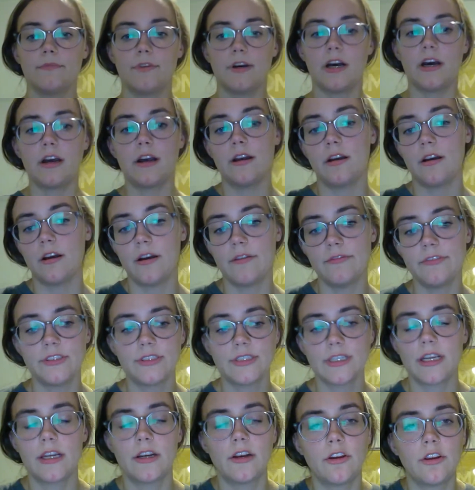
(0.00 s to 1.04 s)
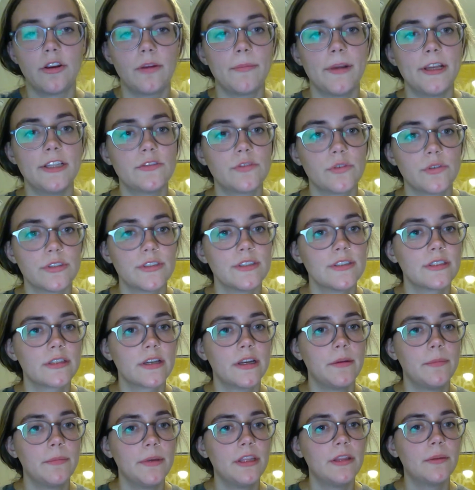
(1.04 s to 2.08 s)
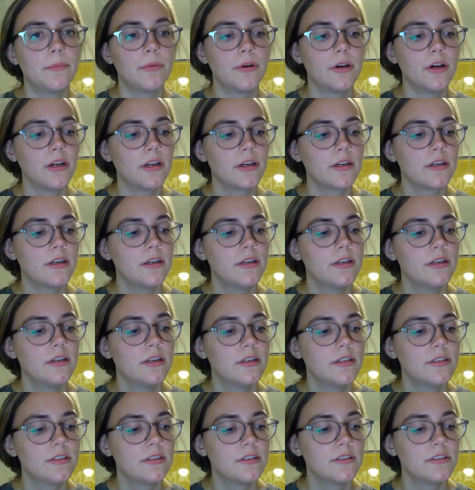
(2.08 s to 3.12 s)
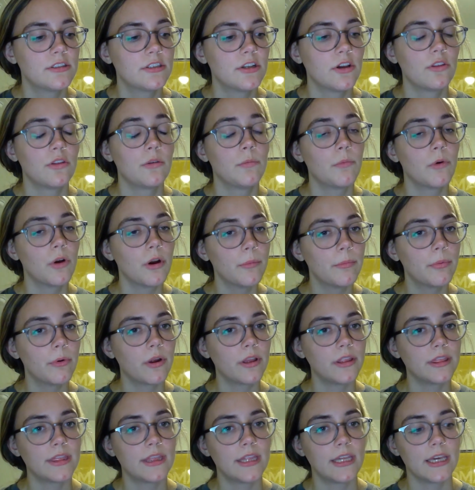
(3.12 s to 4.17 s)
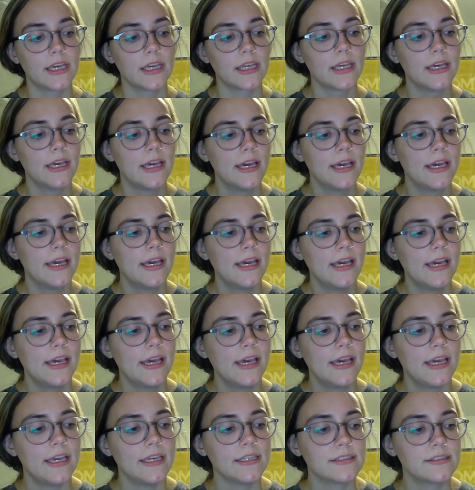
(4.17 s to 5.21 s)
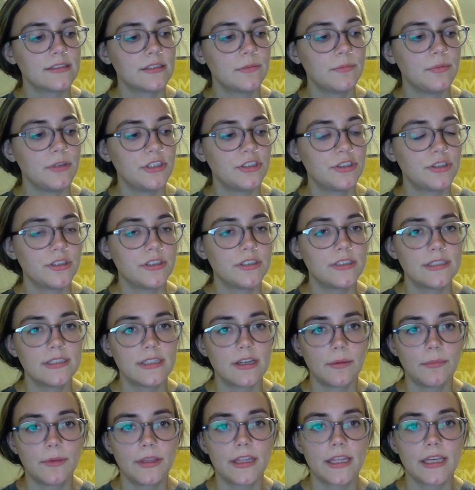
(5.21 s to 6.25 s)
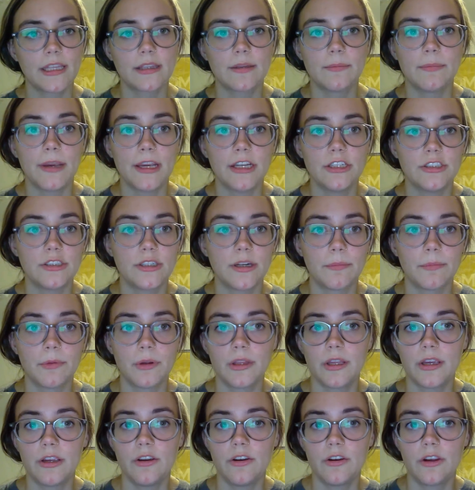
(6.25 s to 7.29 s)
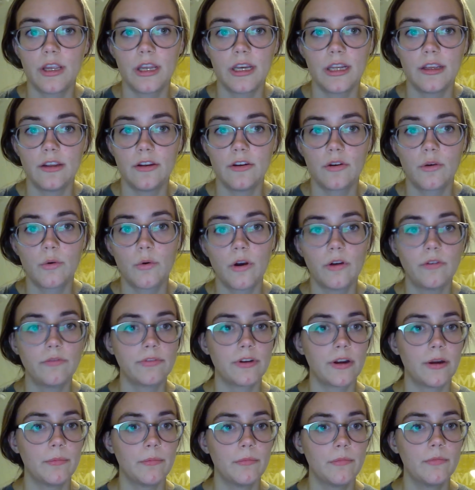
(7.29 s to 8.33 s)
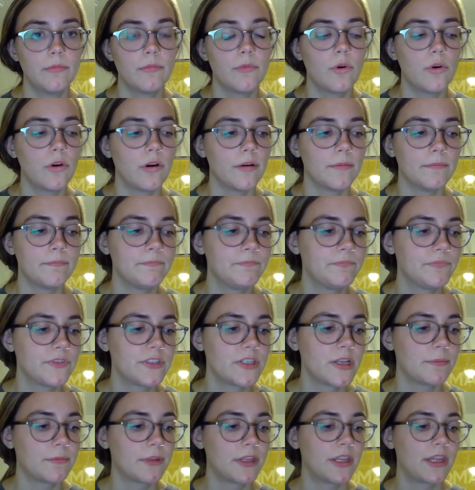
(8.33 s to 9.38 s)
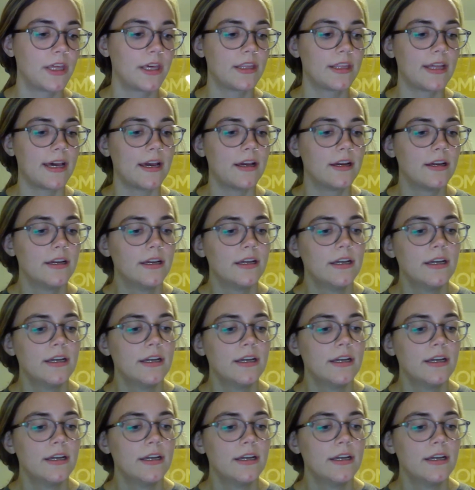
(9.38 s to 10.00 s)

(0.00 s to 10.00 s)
Obviously, I know your main source is going to be the book. So the more important thing is to be sure to tell me like the page number that you're getting your quote from or something like that.